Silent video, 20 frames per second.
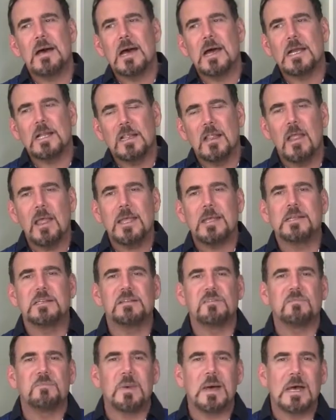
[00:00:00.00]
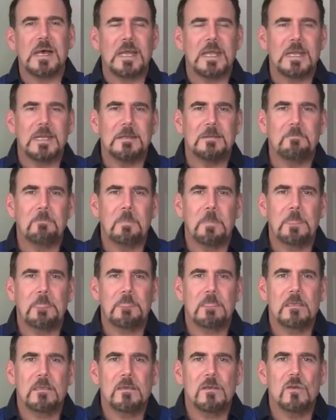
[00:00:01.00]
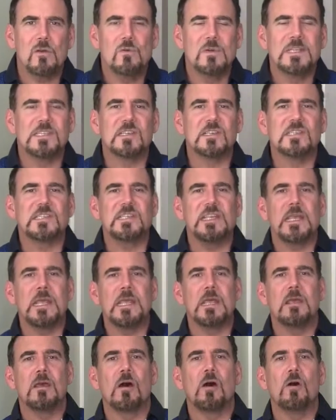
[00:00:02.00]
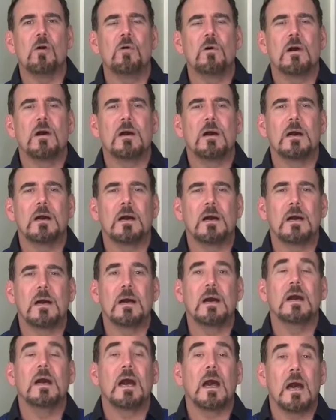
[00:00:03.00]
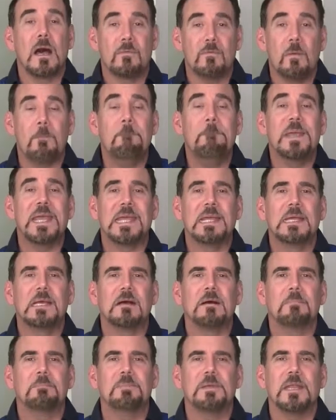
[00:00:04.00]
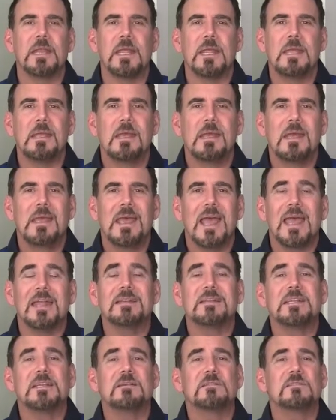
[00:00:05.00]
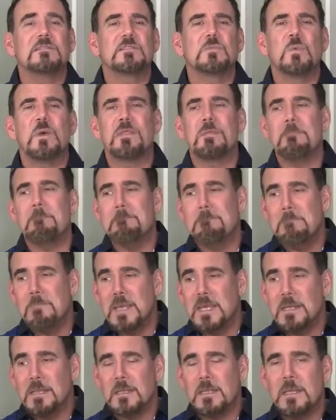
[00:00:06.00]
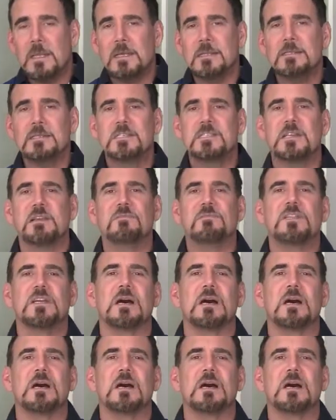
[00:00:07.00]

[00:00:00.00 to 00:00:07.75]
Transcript: A client of mine who is a CEO of a big company and deals with millions of